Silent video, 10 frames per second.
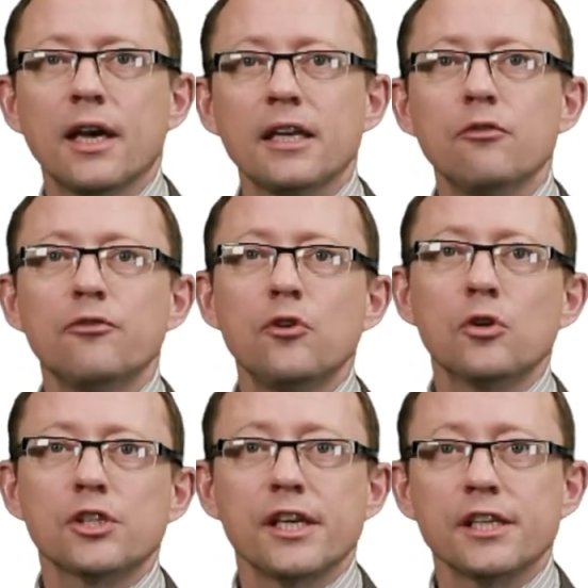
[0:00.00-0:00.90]
and
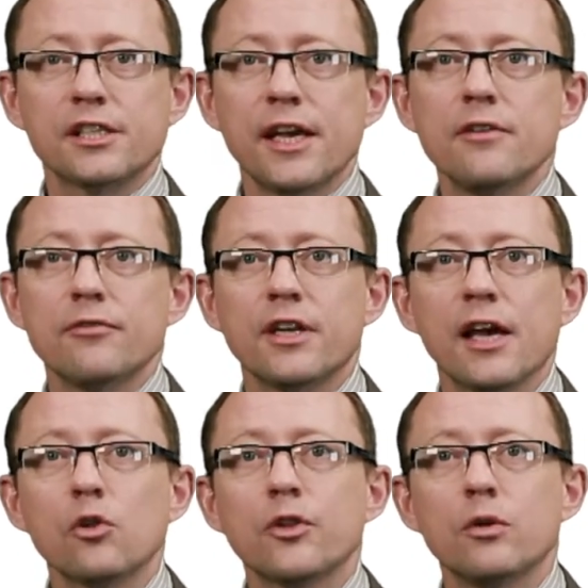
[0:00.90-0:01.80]
enforcing safe and
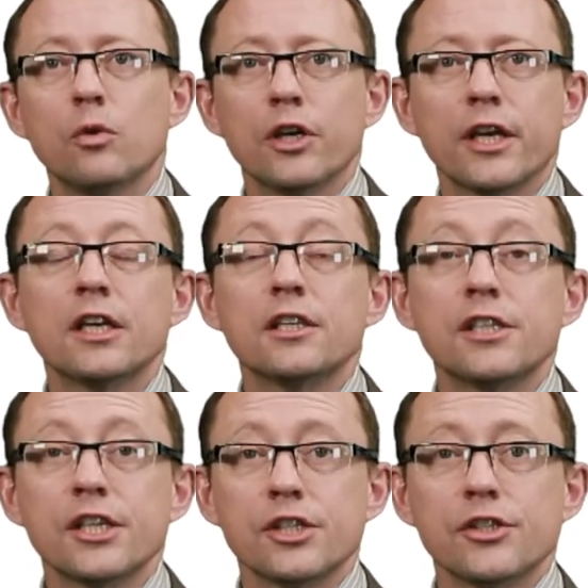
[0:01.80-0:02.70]
healthy working
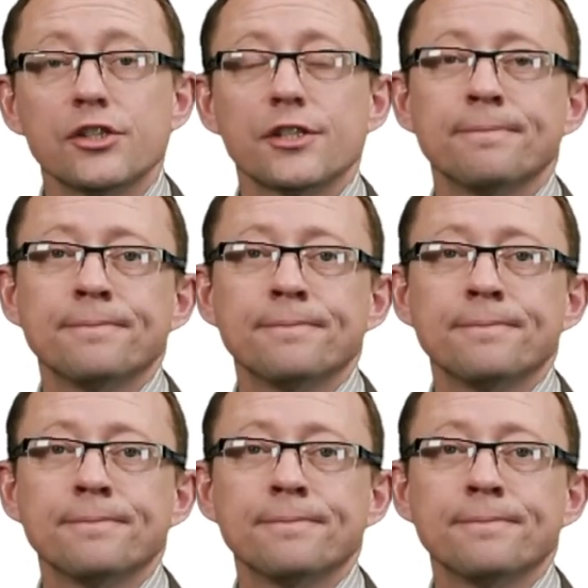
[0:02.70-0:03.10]
conditions.